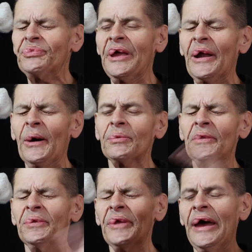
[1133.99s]
you know,
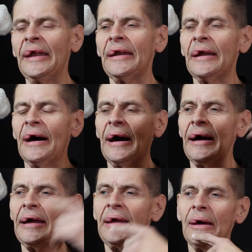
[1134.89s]
and
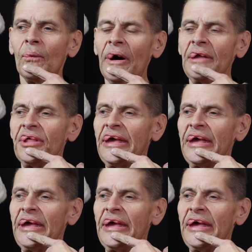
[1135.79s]
one of